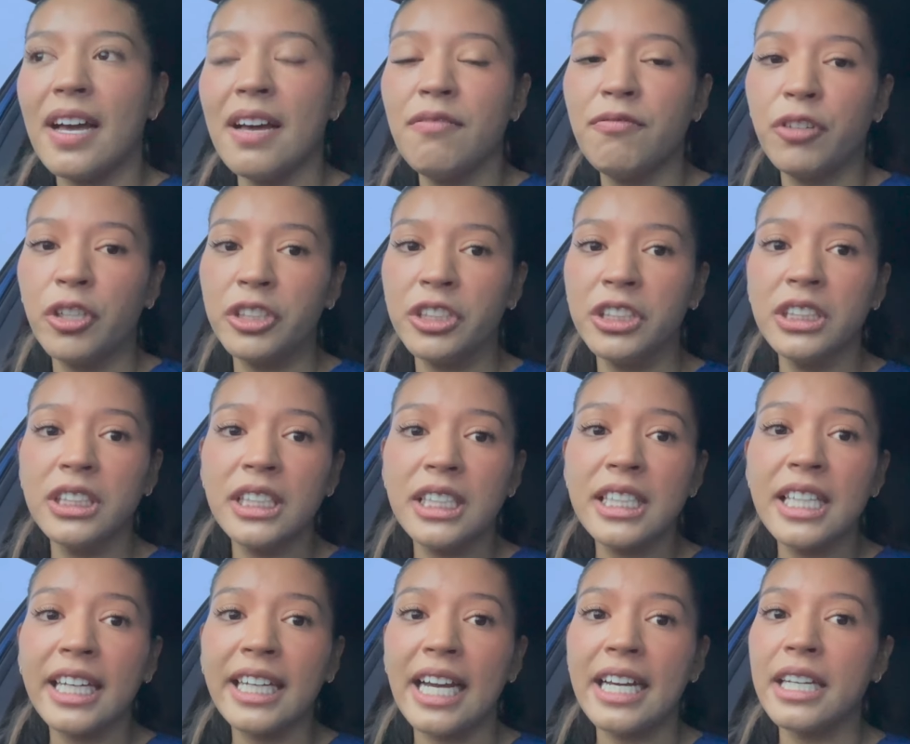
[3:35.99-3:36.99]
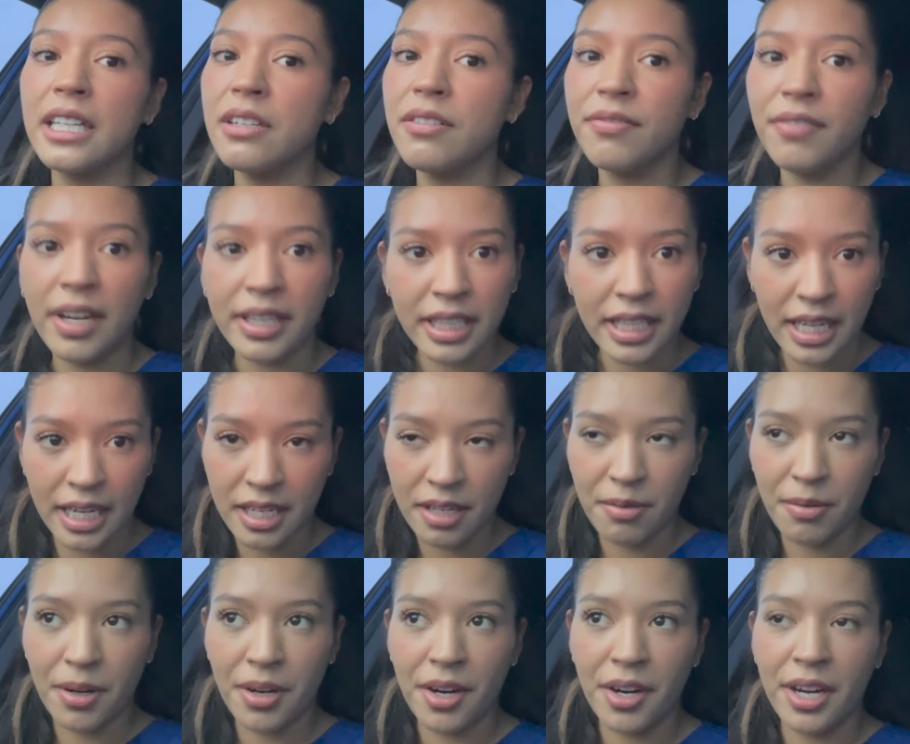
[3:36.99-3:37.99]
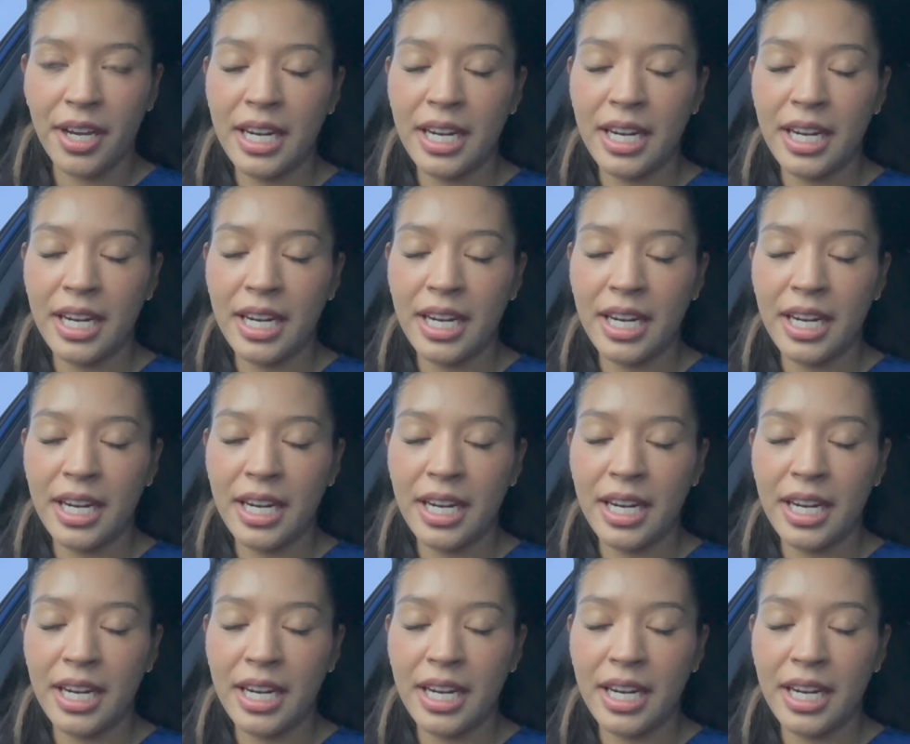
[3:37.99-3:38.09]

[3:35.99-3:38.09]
Unfortunately, like I couldn't find it anywhere.